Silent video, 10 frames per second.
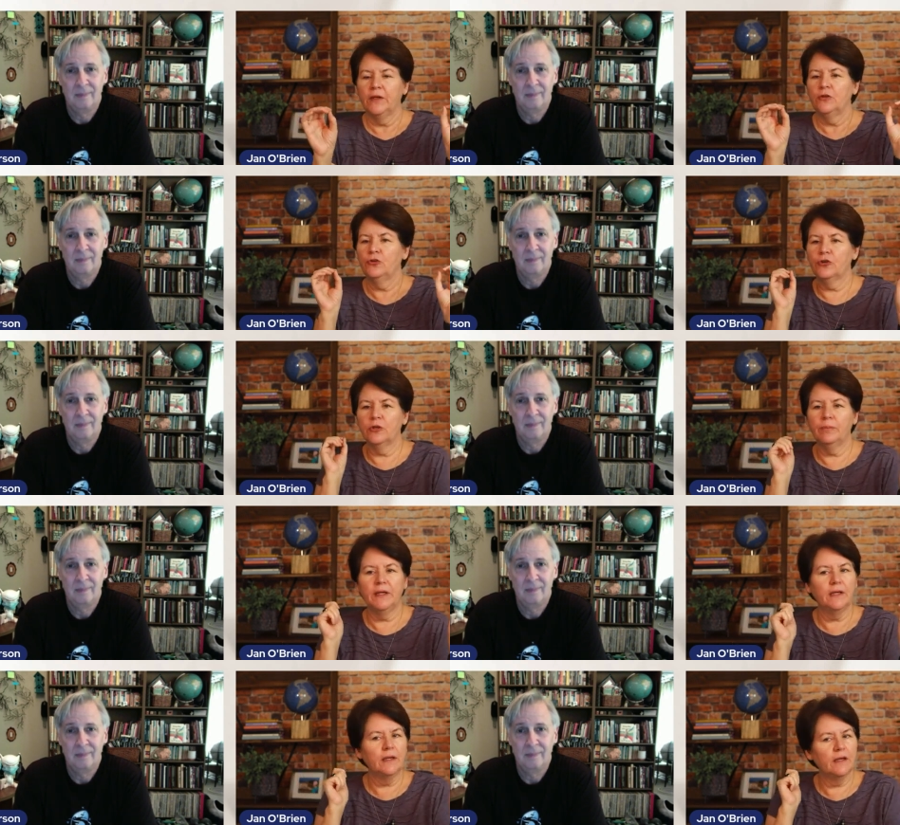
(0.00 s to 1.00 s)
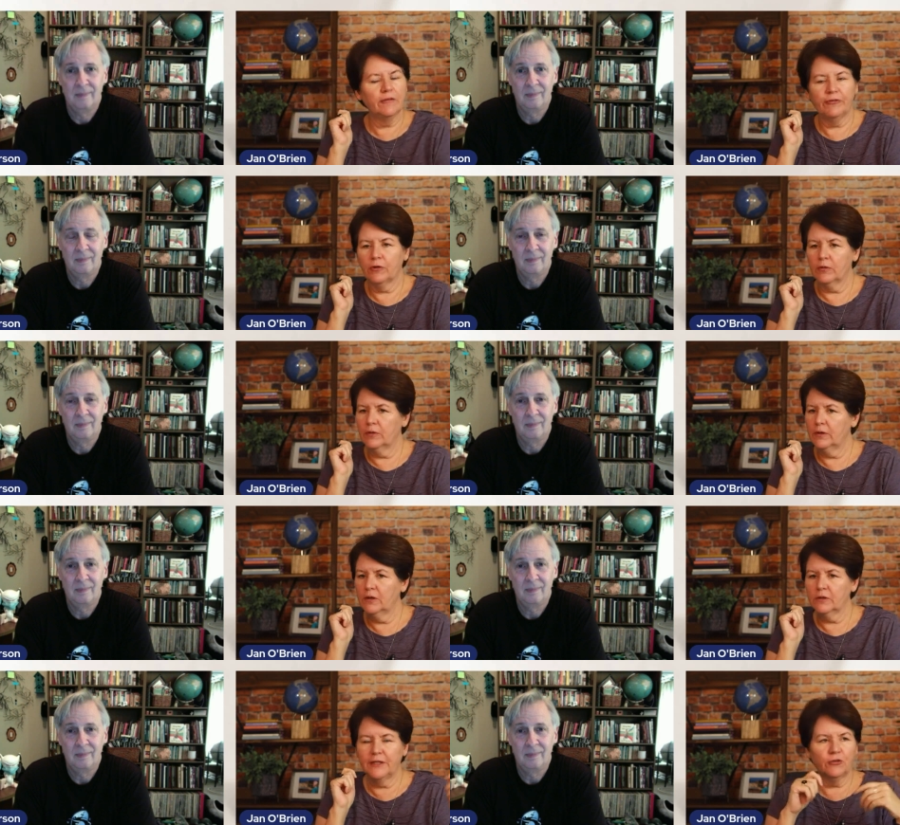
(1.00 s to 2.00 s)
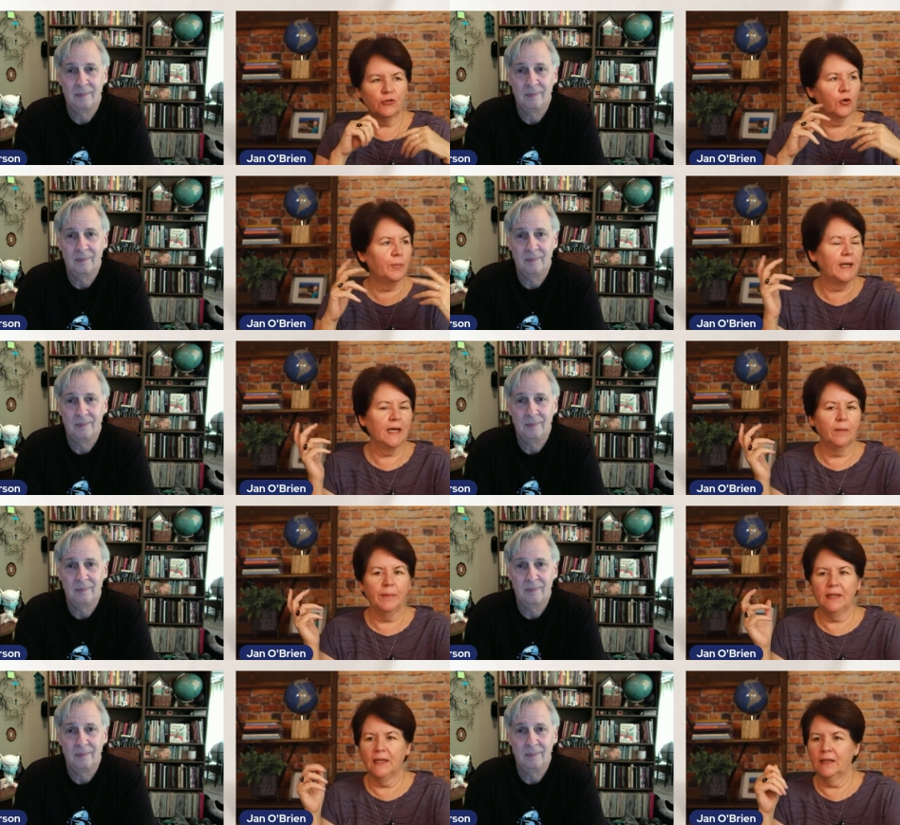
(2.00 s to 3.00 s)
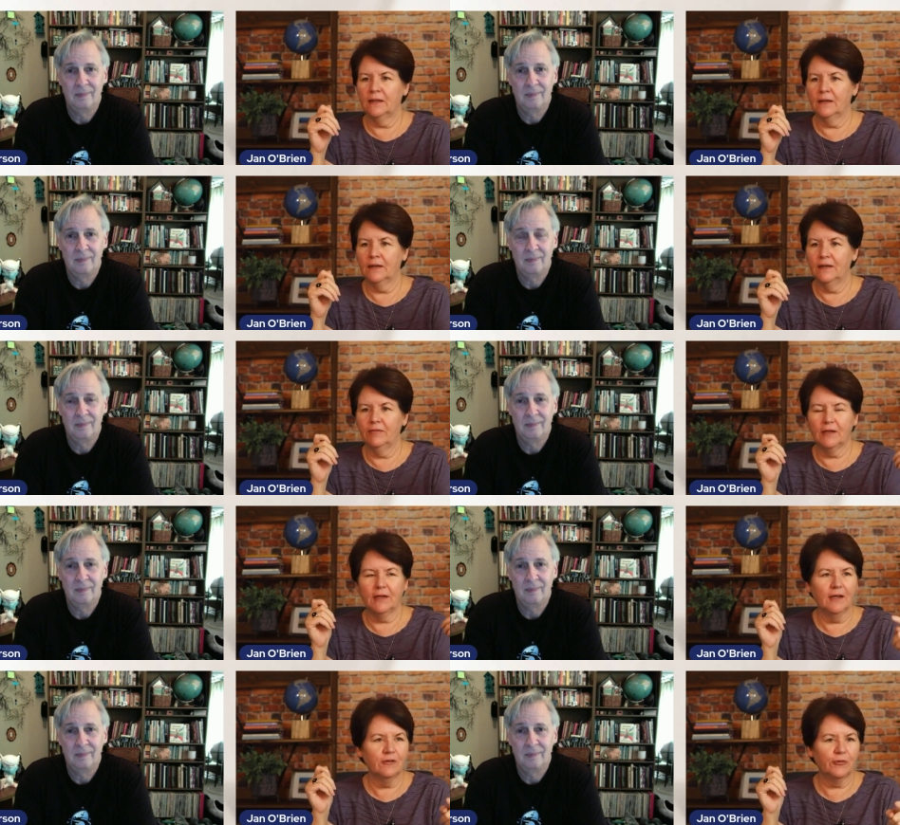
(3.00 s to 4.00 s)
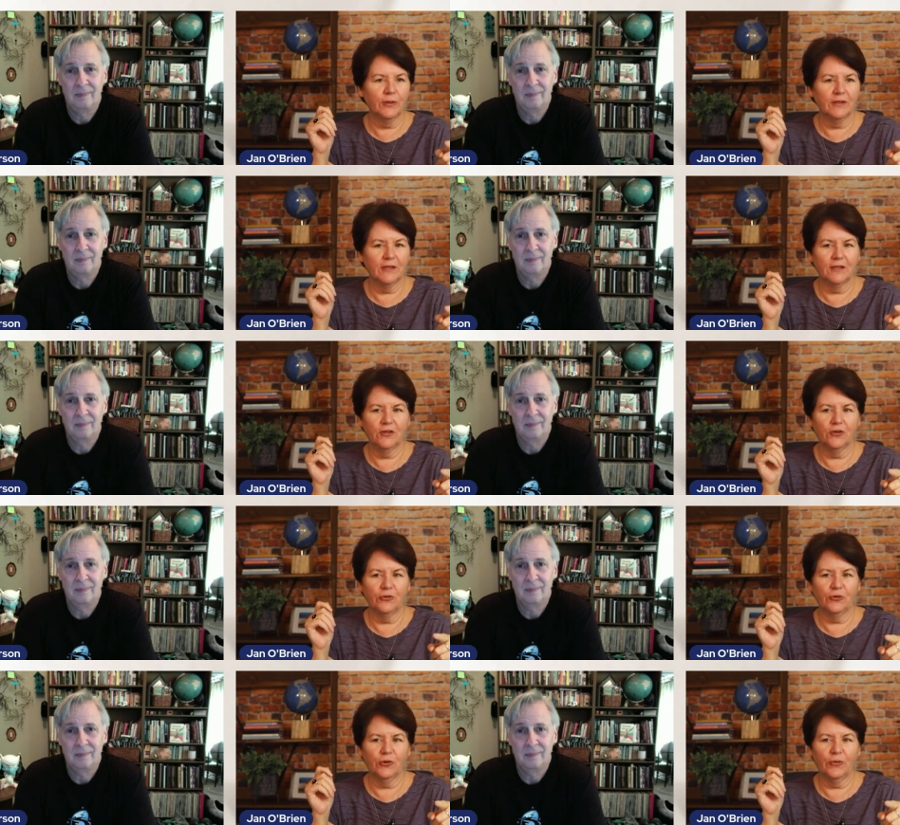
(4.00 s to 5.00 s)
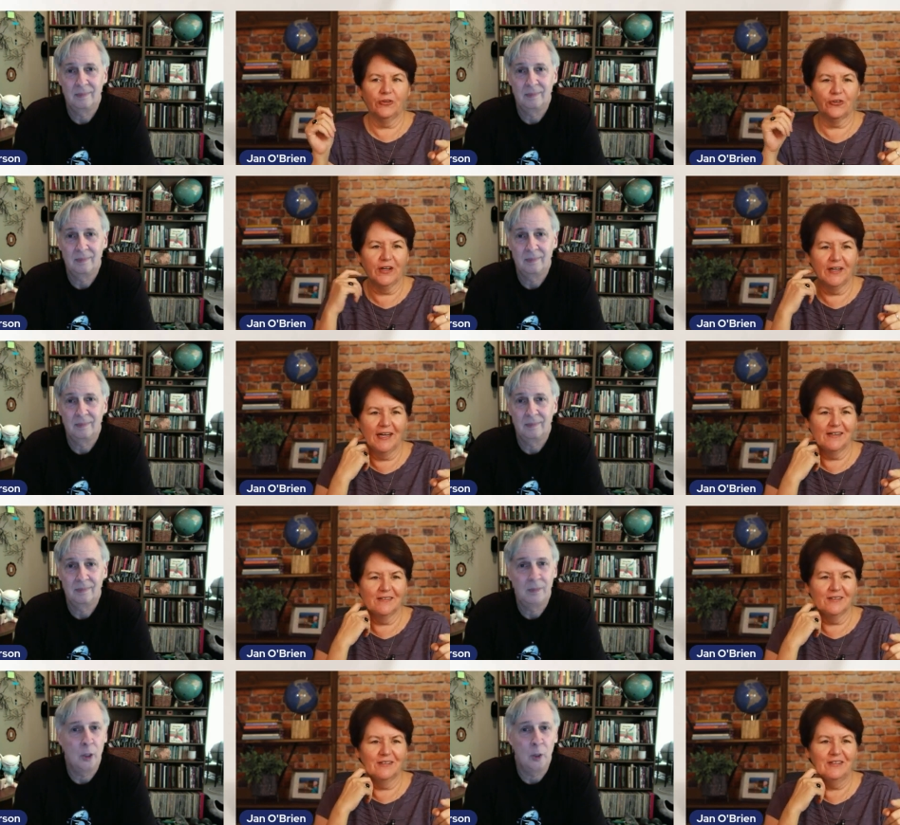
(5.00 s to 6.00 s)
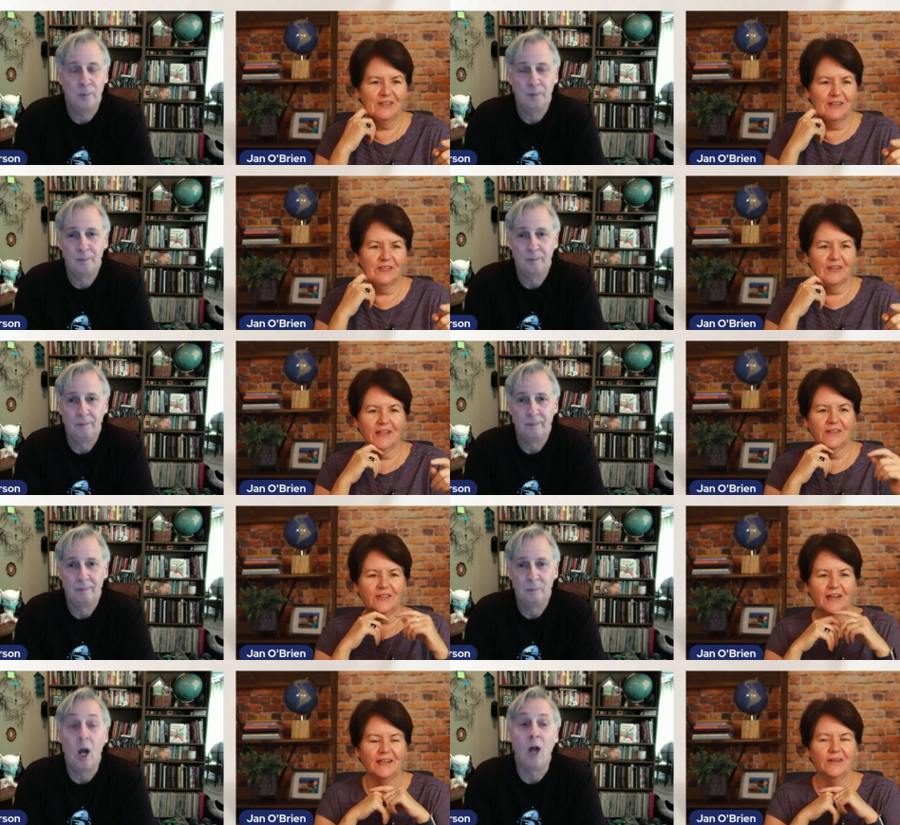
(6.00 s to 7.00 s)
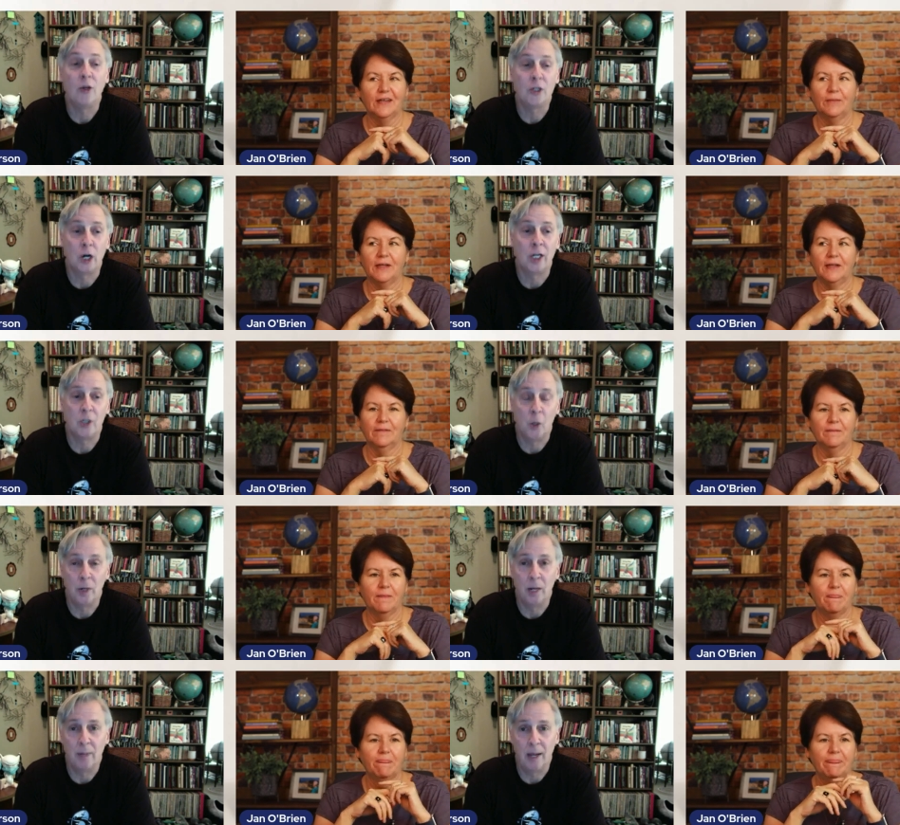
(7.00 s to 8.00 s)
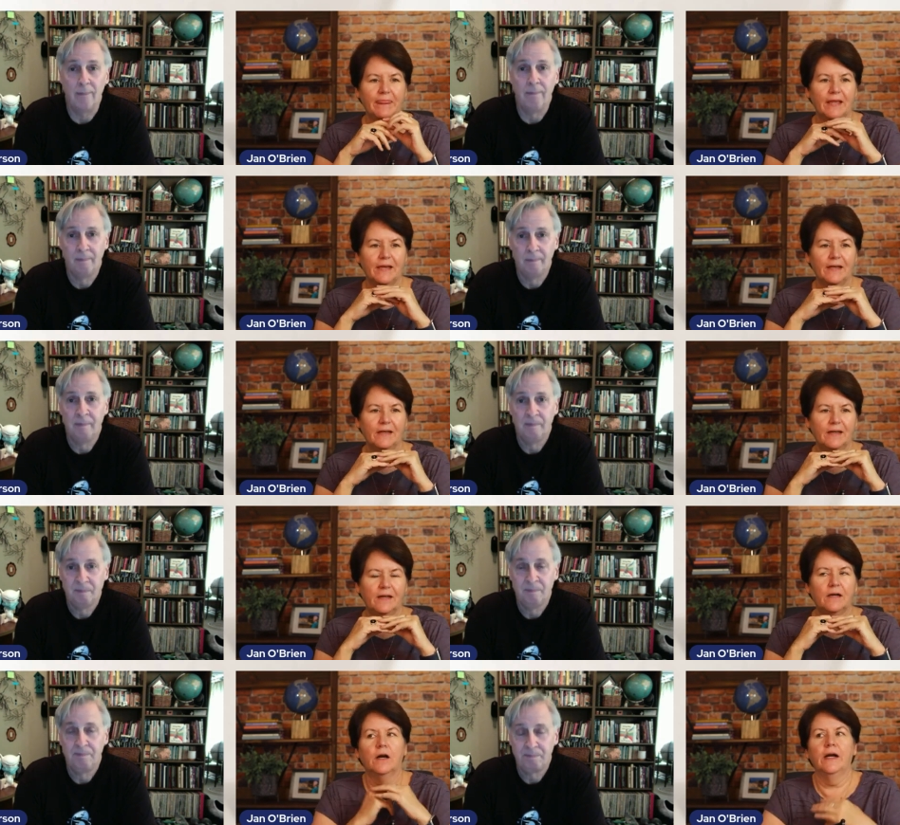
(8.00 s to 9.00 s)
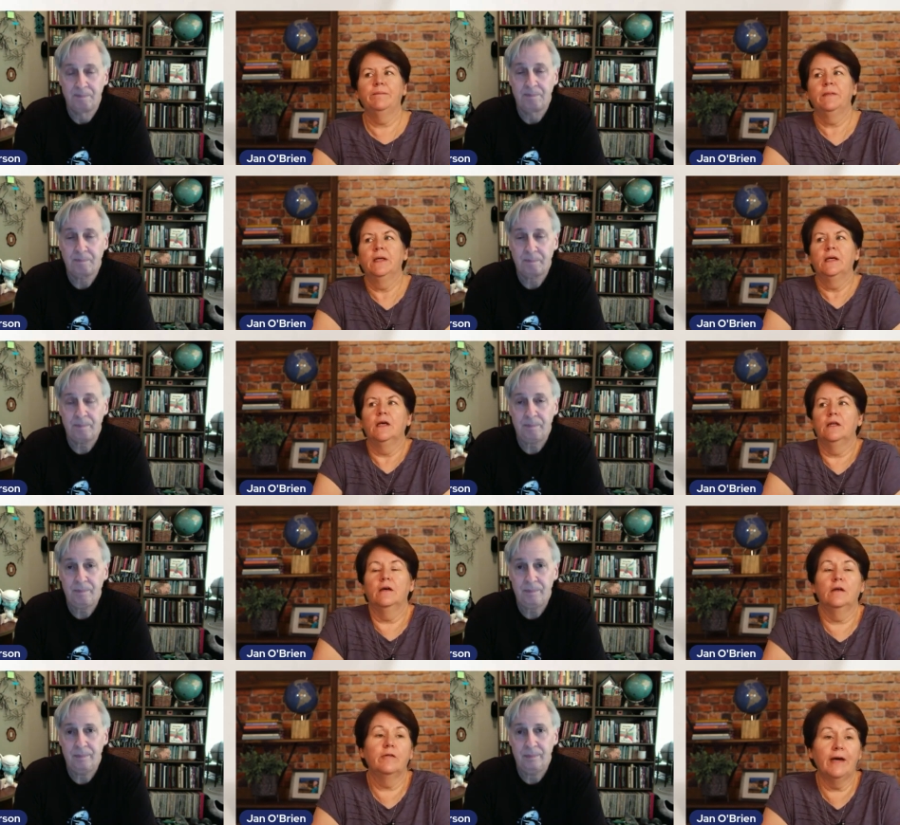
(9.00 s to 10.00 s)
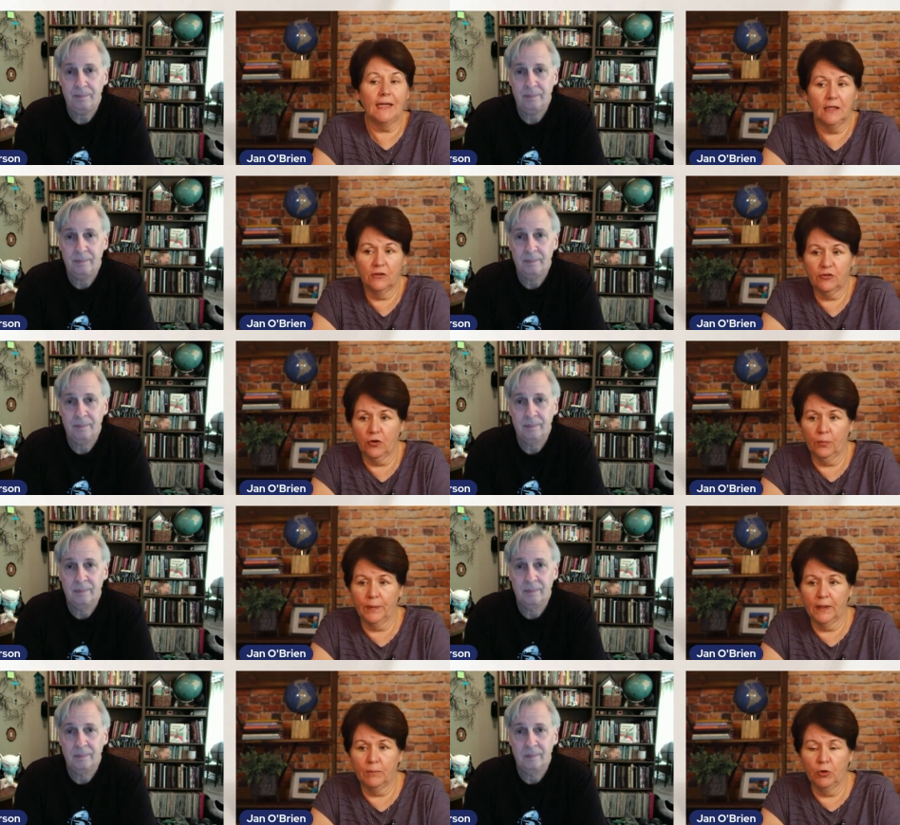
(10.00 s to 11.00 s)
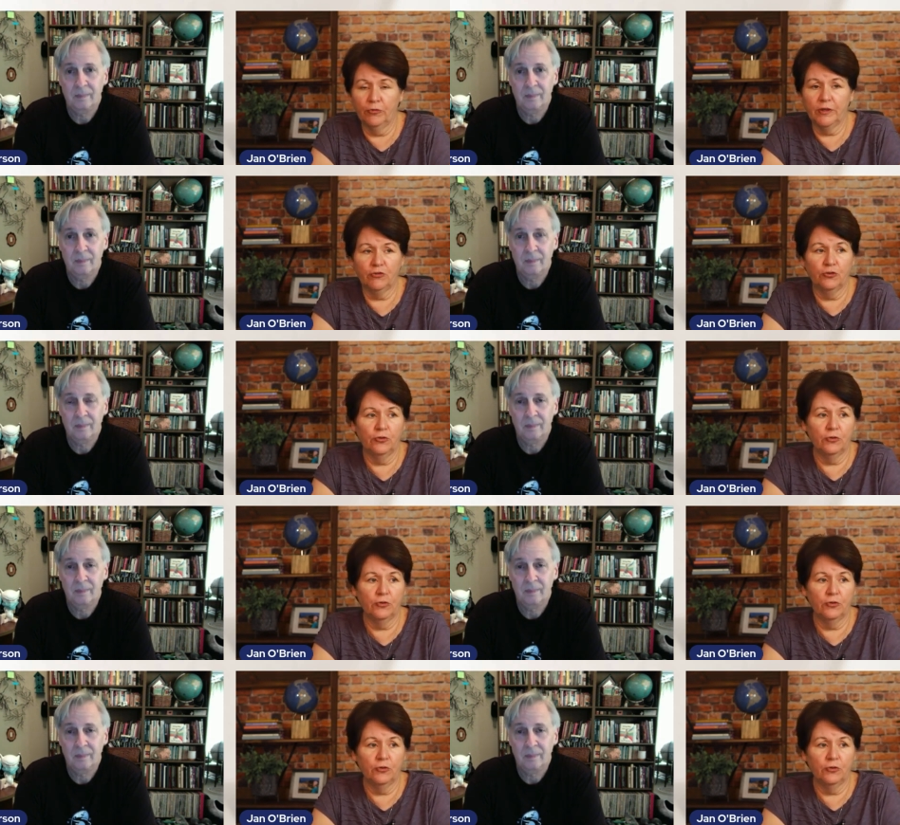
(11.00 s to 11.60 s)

Speaker 1: You could be, if you're, you know, things are opening up again. Uh, even California, can you go into a restaurant now, or
Speaker 2: no. Is it still outside? Well, okay. They're starting to open up, yeah.
Speaker 1: All right. Nevada is opening, moving to